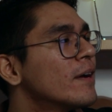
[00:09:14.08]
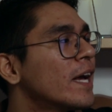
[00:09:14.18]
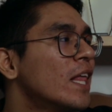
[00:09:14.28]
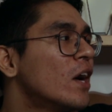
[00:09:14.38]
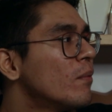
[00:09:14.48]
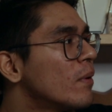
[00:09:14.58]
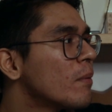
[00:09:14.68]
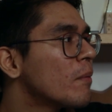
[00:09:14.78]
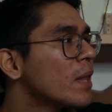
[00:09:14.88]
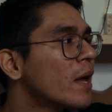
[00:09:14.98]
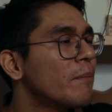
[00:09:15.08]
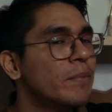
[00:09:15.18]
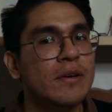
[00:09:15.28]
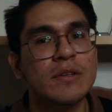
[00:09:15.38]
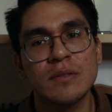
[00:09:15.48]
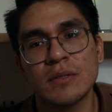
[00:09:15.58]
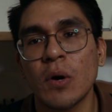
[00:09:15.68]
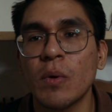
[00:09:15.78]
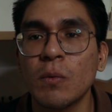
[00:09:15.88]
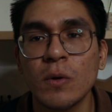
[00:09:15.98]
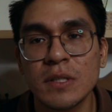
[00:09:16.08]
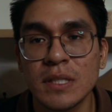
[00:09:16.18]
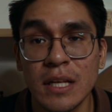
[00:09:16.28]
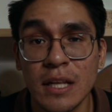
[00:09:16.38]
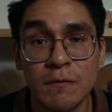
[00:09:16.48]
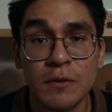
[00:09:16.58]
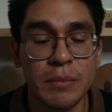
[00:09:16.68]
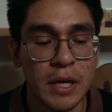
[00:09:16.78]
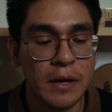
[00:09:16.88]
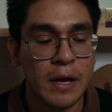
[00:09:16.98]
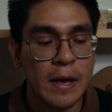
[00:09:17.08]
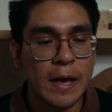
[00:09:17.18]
hello, blah, blah, blah, because someone will steal it from me.